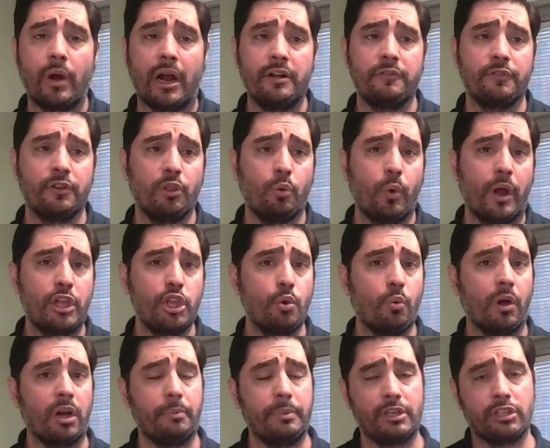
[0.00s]
right for the way
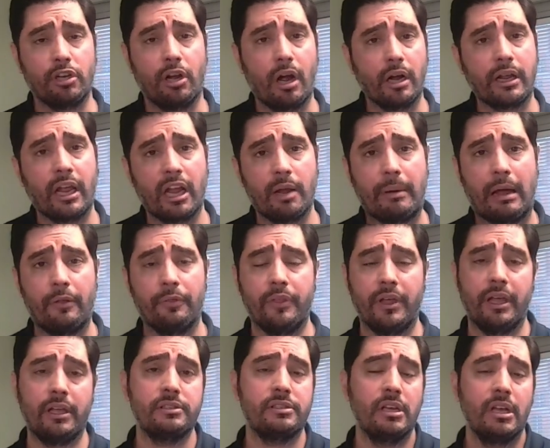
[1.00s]
you want to be talking
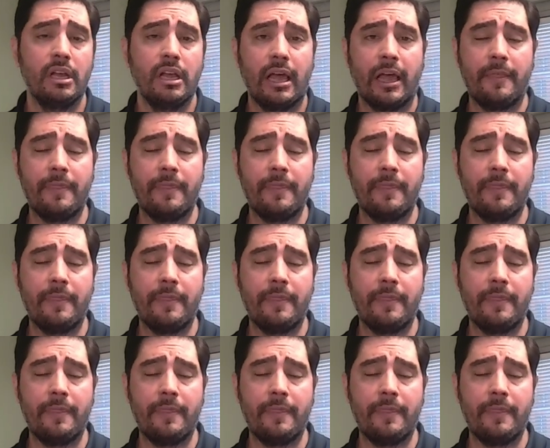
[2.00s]
about things,